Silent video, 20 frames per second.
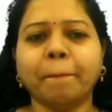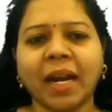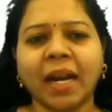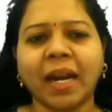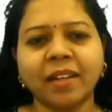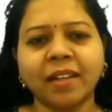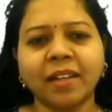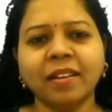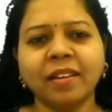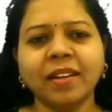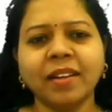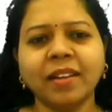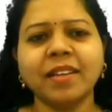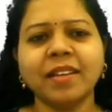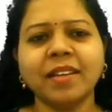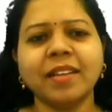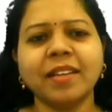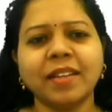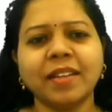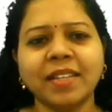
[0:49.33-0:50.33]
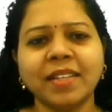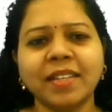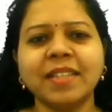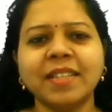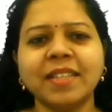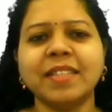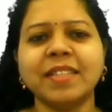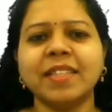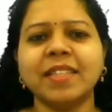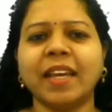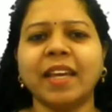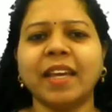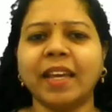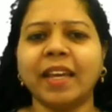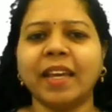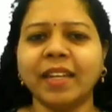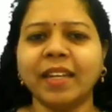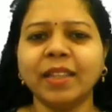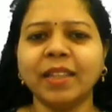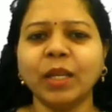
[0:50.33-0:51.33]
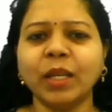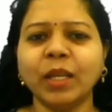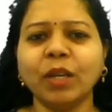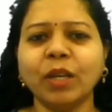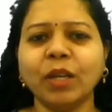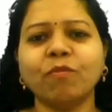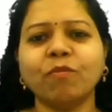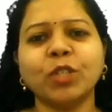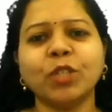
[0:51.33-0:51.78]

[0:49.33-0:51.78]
matter is anything